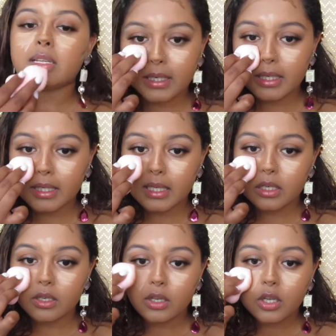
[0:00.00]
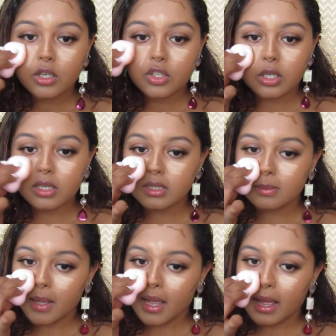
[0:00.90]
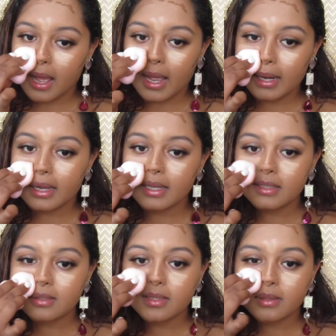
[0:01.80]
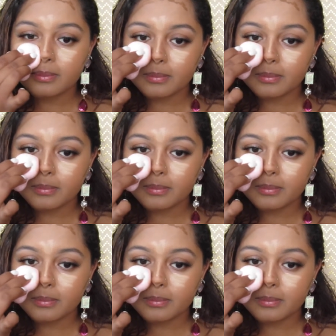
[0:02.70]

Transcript: Blending in just my highlight.